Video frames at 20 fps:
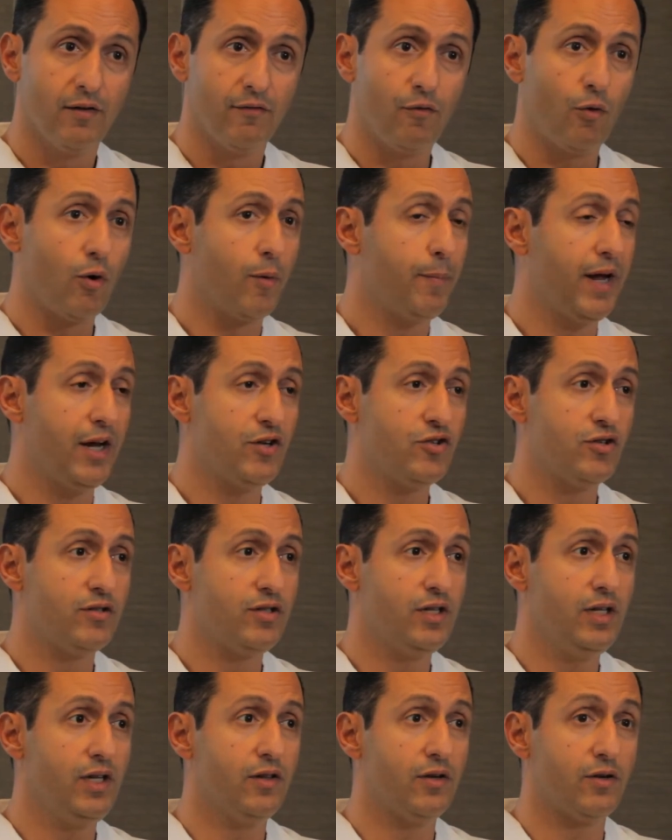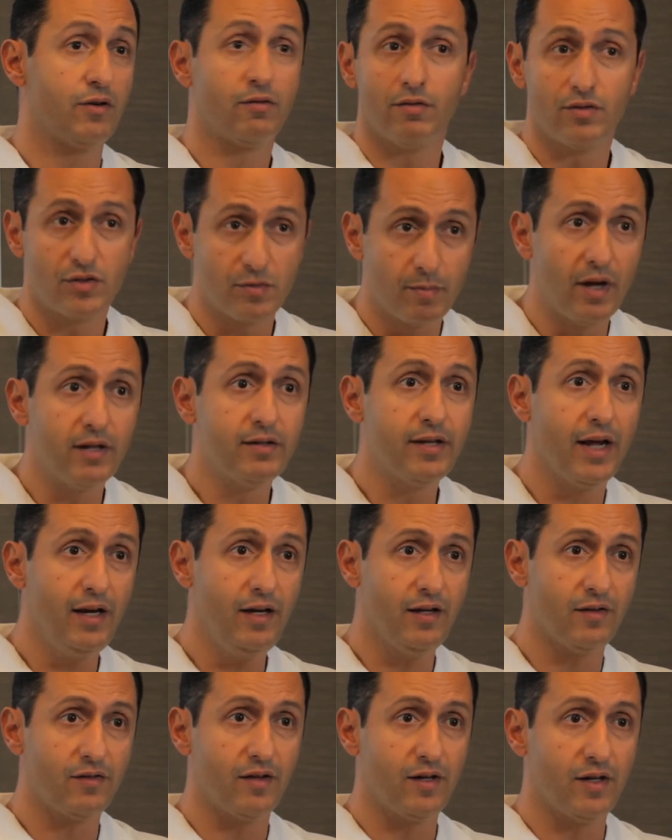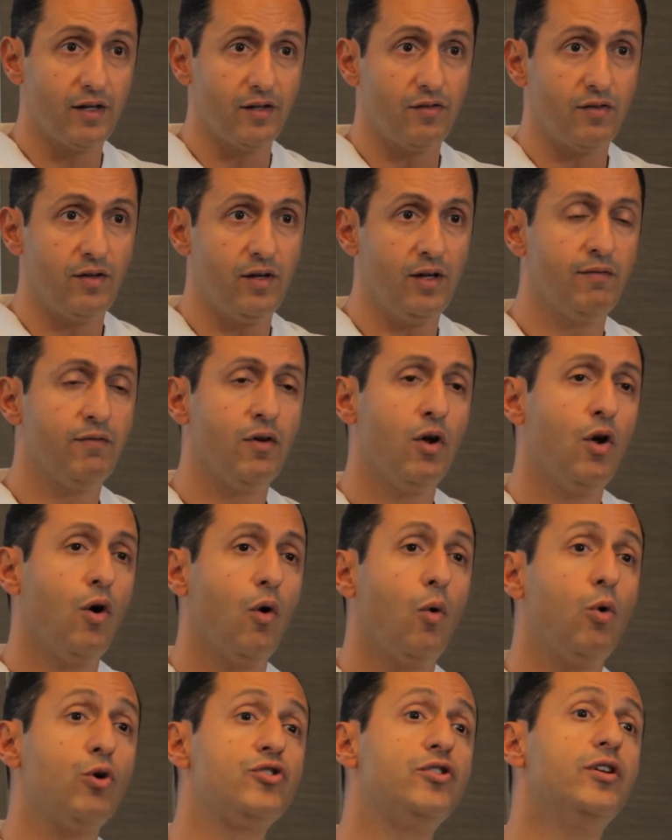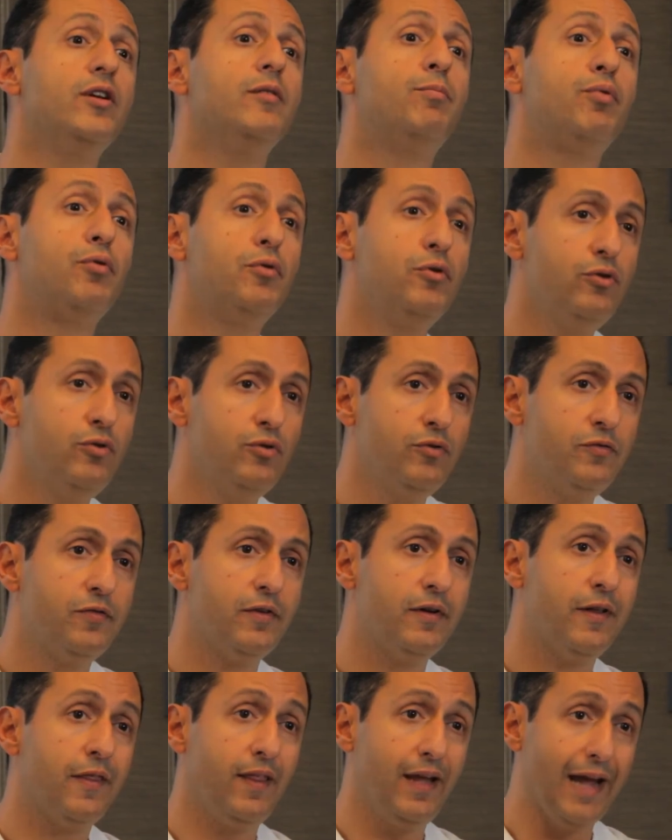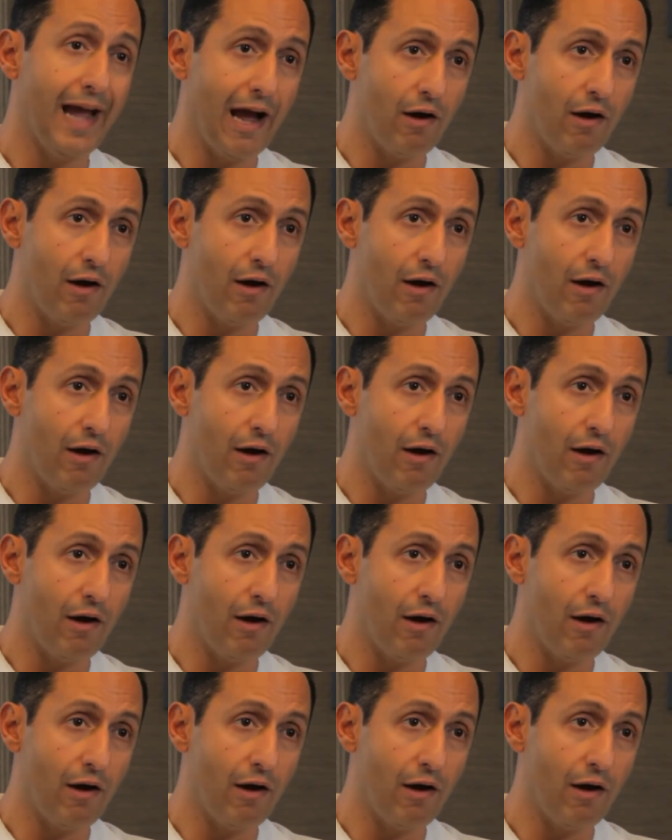for a patient to either spontaneously conceive or to improve the